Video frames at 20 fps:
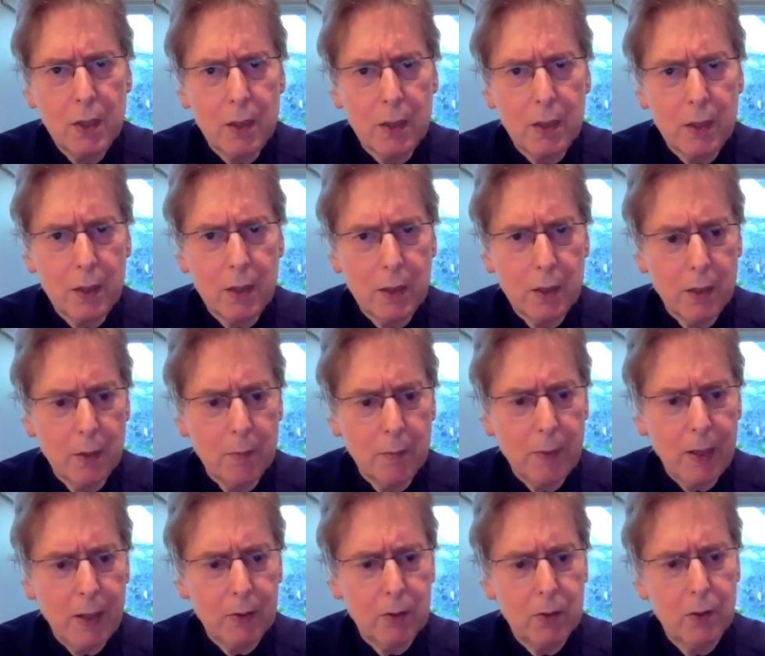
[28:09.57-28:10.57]

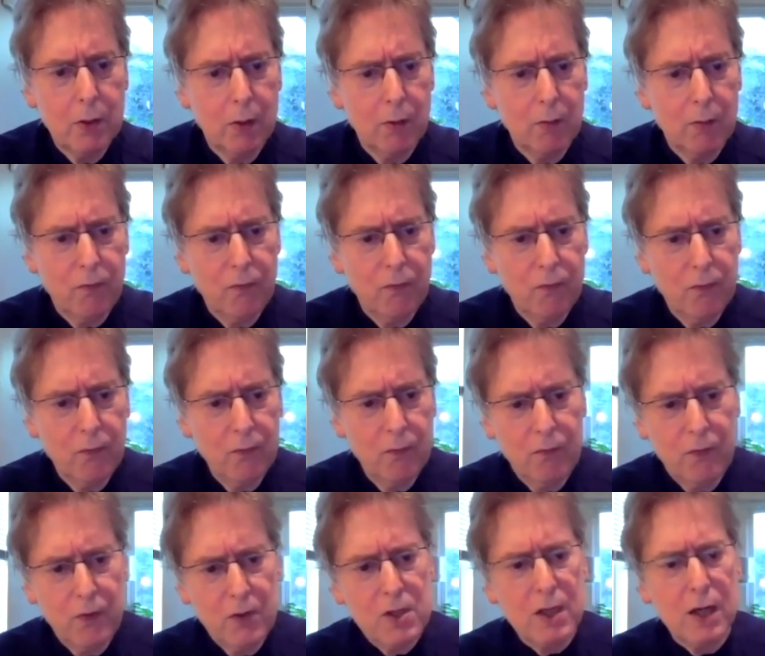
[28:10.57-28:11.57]
about the
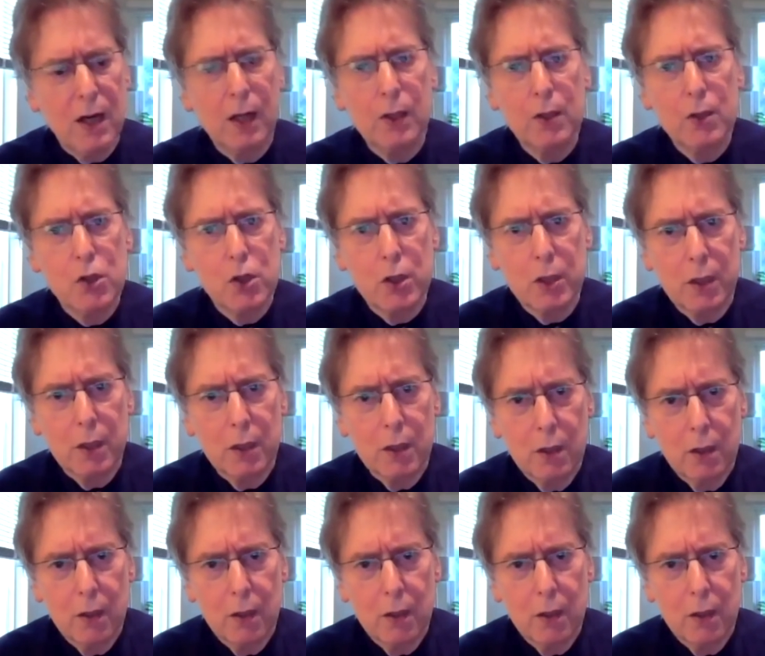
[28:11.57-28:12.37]
physiology